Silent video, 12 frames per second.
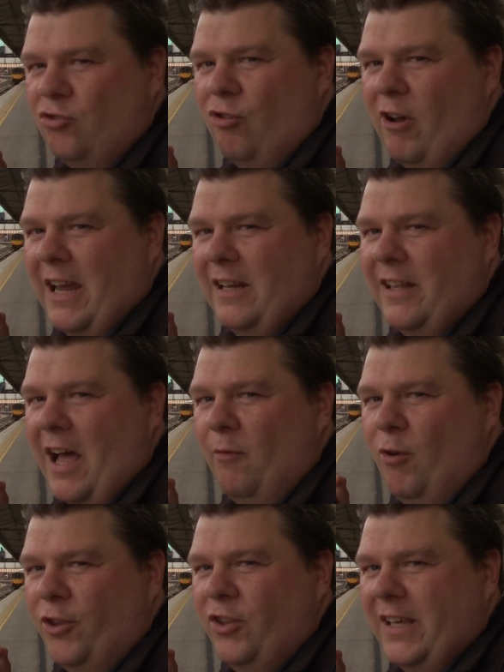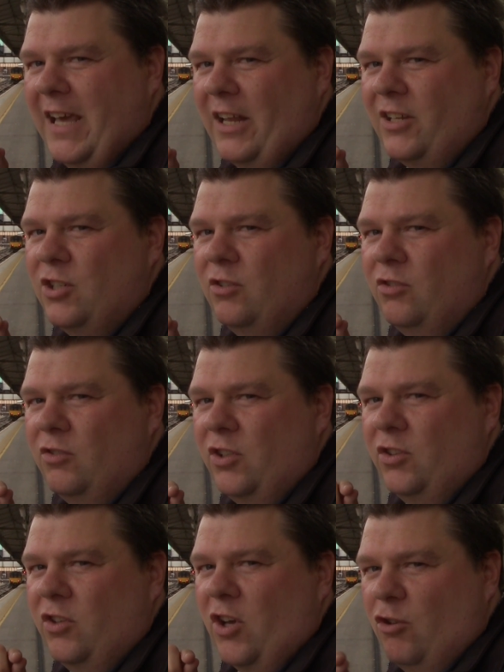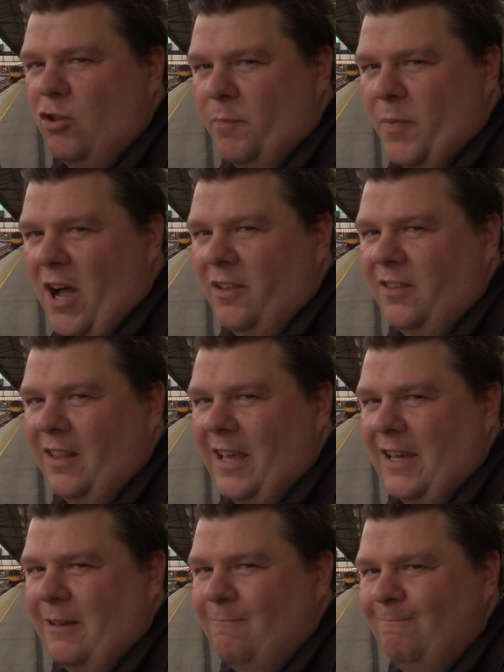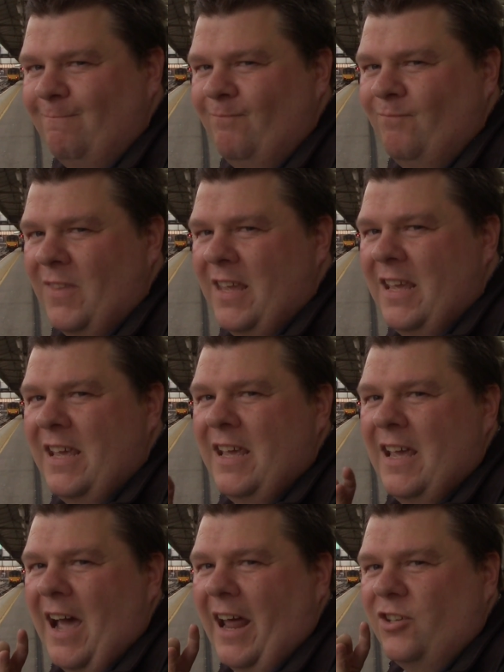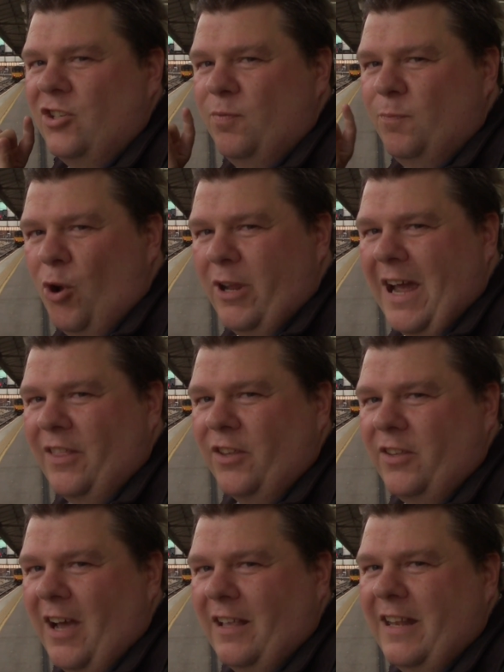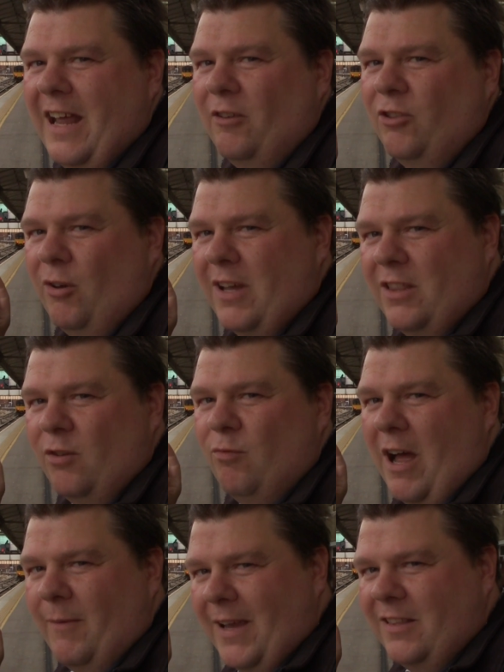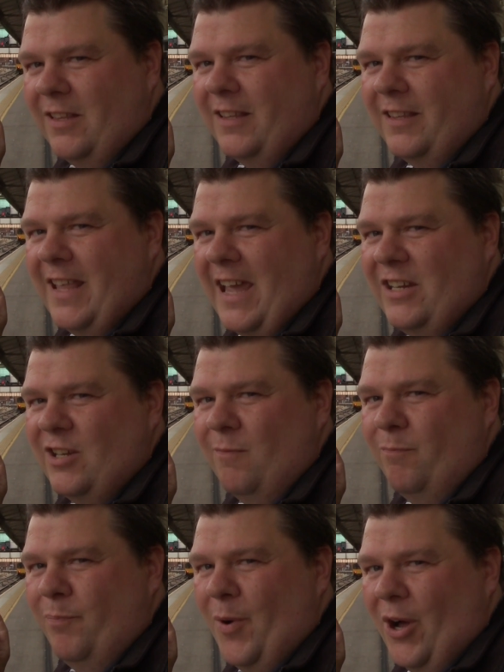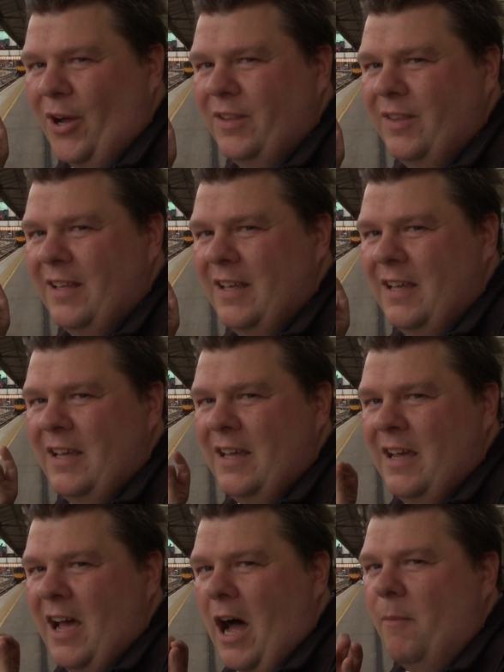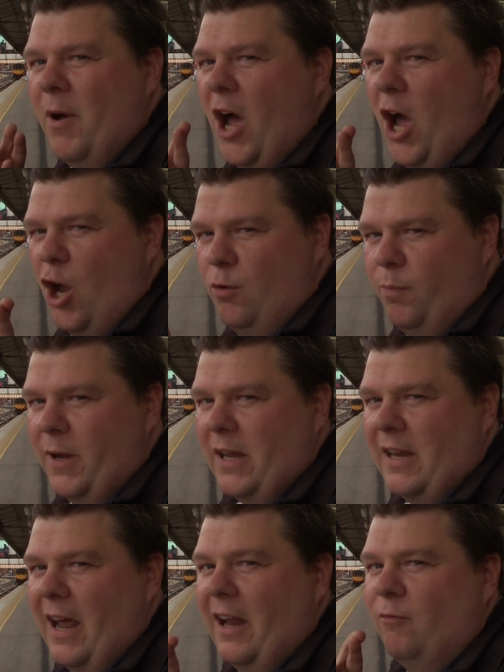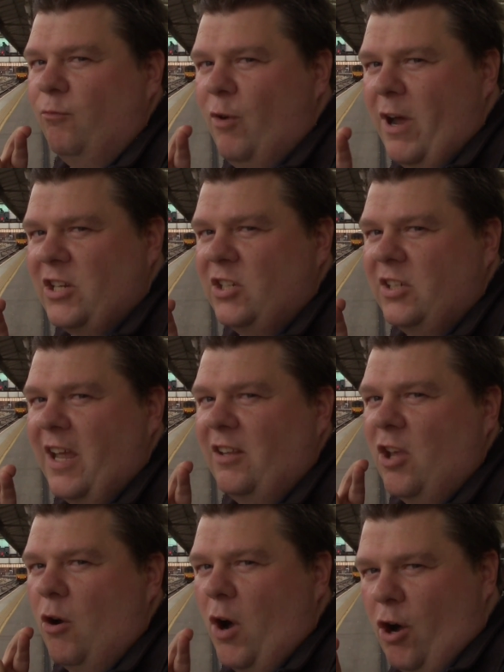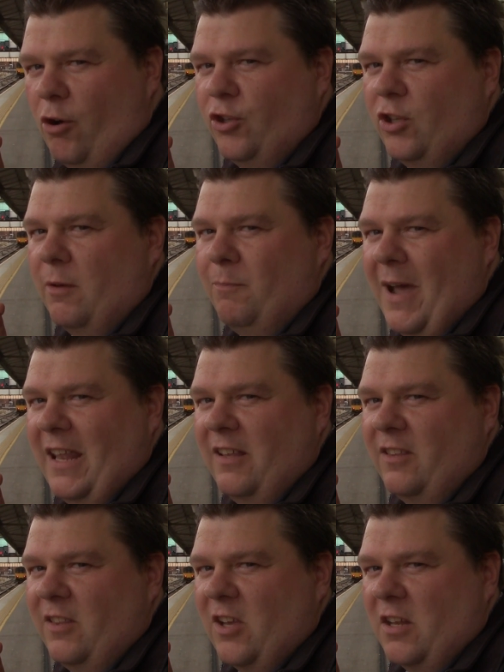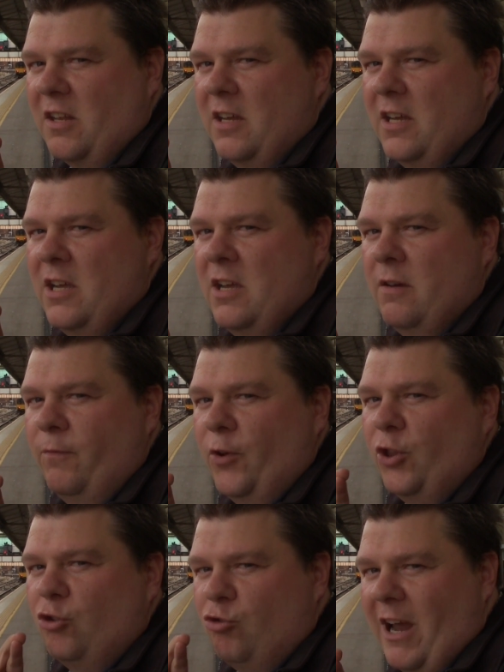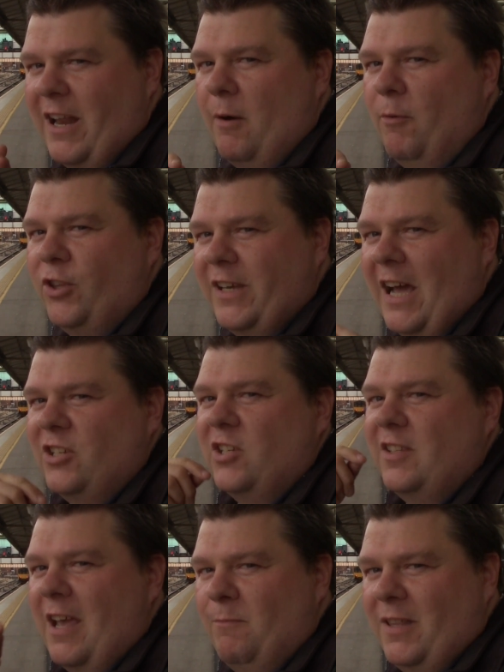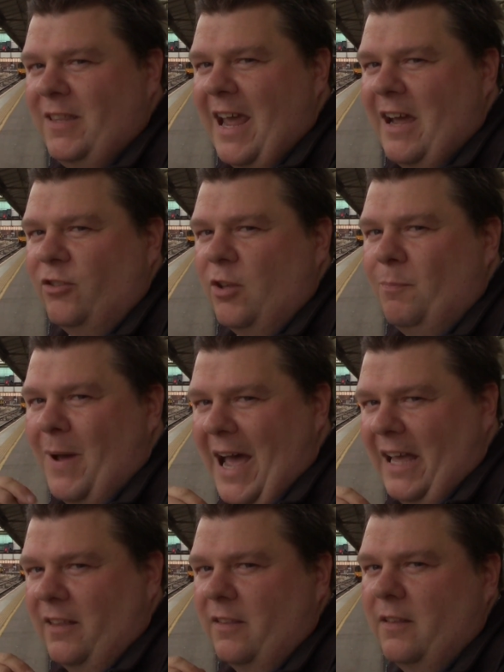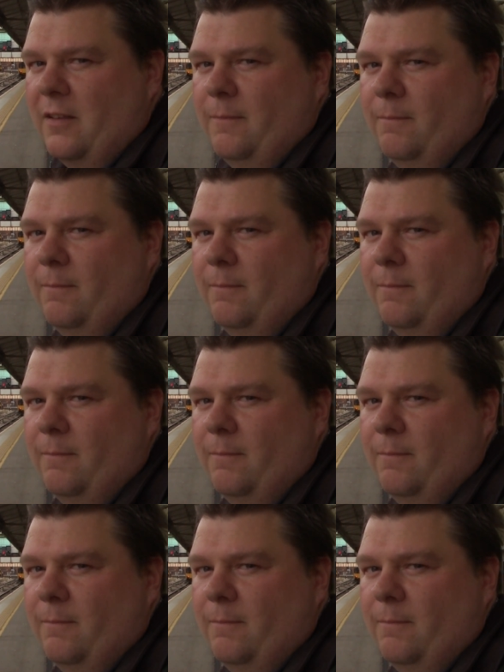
train that I want to catch to go to Barnsley and it's just pulling out the side now so it is arriving into the station but I'm hoping and I wish they don't hold us at Penistone for the train I want to catch at Denby Dale to pass.